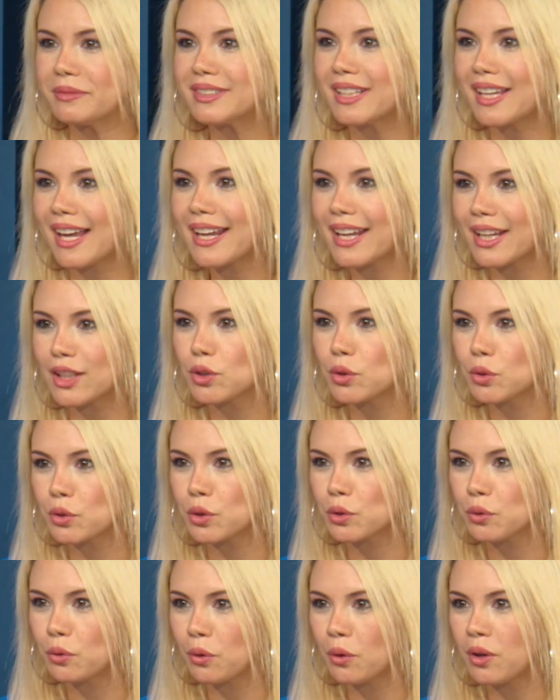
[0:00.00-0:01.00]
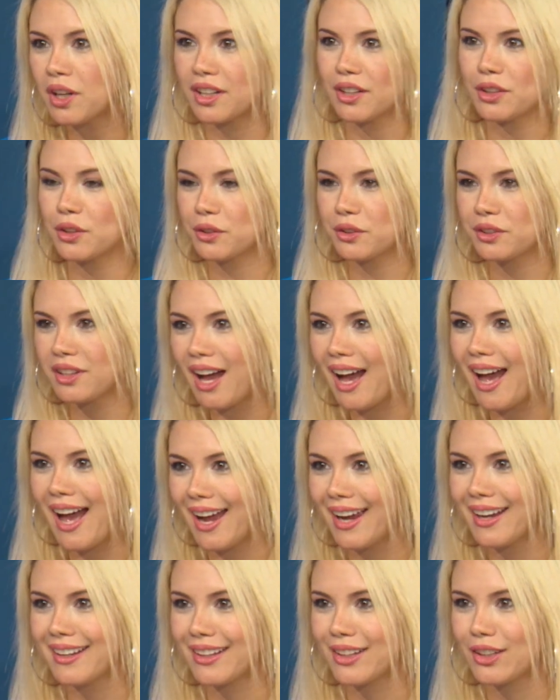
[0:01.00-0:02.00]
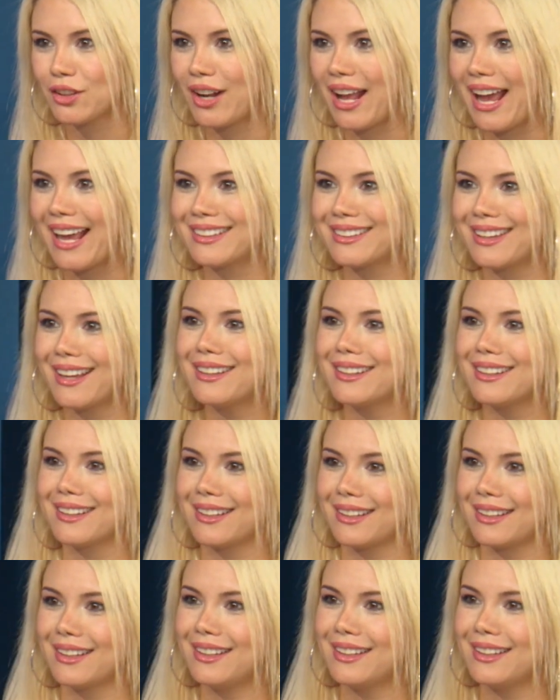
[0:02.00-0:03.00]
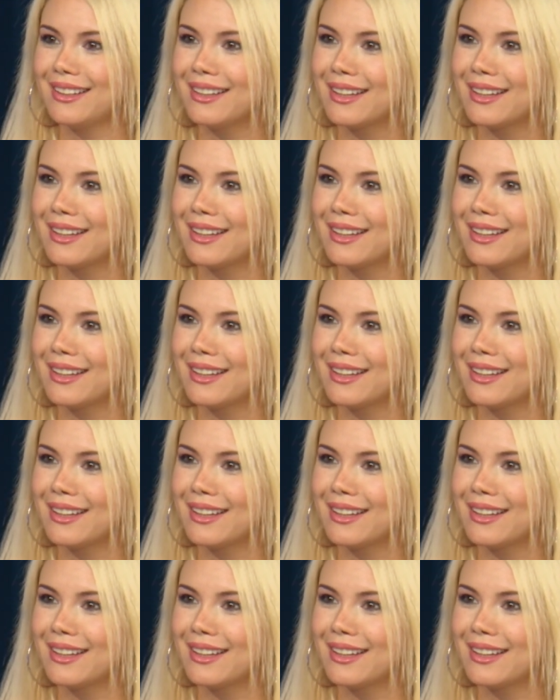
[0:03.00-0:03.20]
saying who you were. You're not hiding your identity.